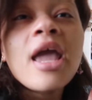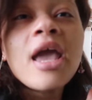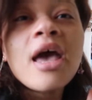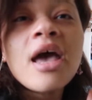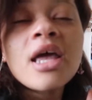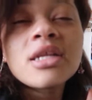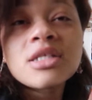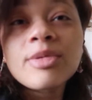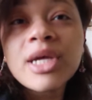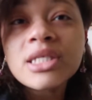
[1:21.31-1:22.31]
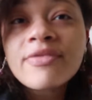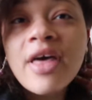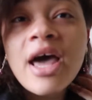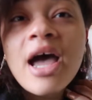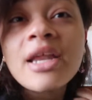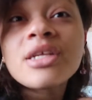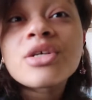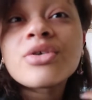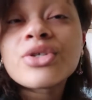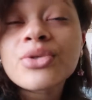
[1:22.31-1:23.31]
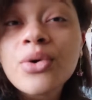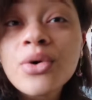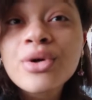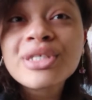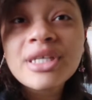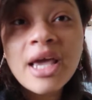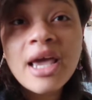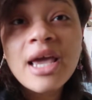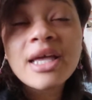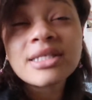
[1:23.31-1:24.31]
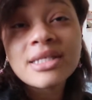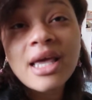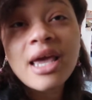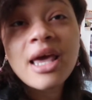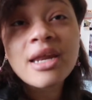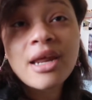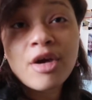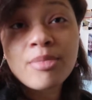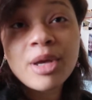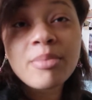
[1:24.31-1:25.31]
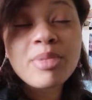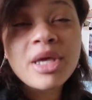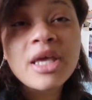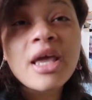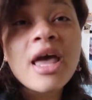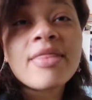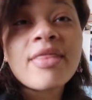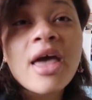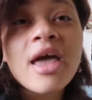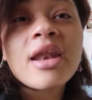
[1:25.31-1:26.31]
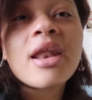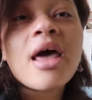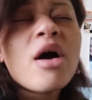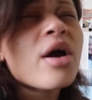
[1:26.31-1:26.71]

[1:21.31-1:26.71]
and so because of that, I need to go to Seoul today and stay in an Airbnb and then,